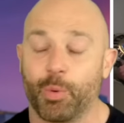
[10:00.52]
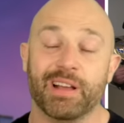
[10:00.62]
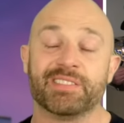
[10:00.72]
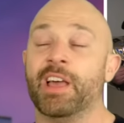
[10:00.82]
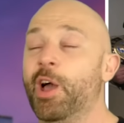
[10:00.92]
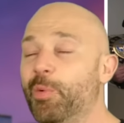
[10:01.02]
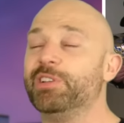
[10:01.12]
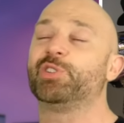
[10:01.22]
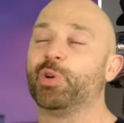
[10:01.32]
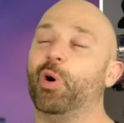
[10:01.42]
twice
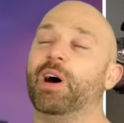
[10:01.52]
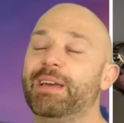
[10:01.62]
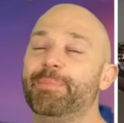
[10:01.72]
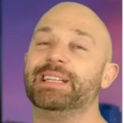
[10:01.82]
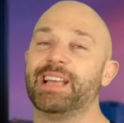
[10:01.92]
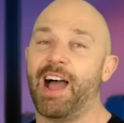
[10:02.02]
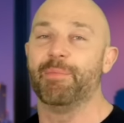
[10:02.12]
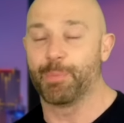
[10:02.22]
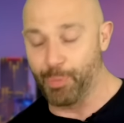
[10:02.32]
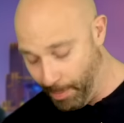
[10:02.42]
Which sure. It means
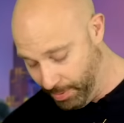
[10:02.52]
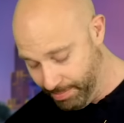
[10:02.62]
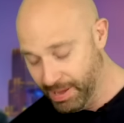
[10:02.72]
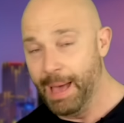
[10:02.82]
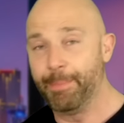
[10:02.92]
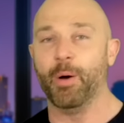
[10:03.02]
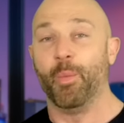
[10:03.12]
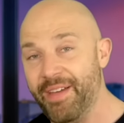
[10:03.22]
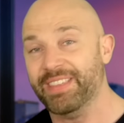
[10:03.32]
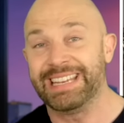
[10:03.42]
I'm the problem, but I'm
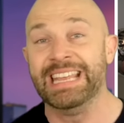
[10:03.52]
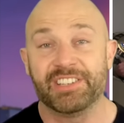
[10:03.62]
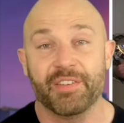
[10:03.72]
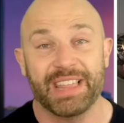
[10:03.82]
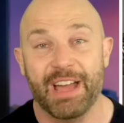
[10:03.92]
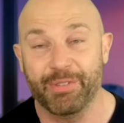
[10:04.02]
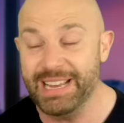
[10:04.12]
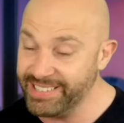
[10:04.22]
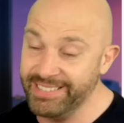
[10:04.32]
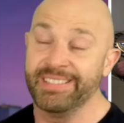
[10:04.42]
wearing the t-shirt for that
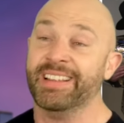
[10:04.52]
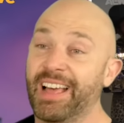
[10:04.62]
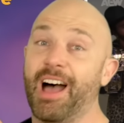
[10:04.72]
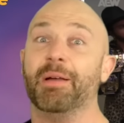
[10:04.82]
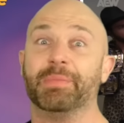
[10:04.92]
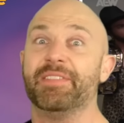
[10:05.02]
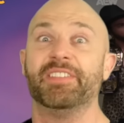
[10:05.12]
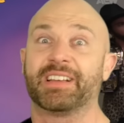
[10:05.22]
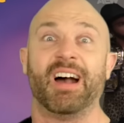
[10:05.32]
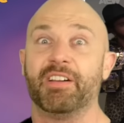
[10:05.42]
reason. I'm
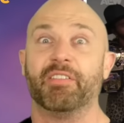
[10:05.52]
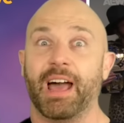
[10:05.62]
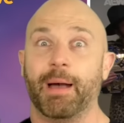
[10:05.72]
giving Okada an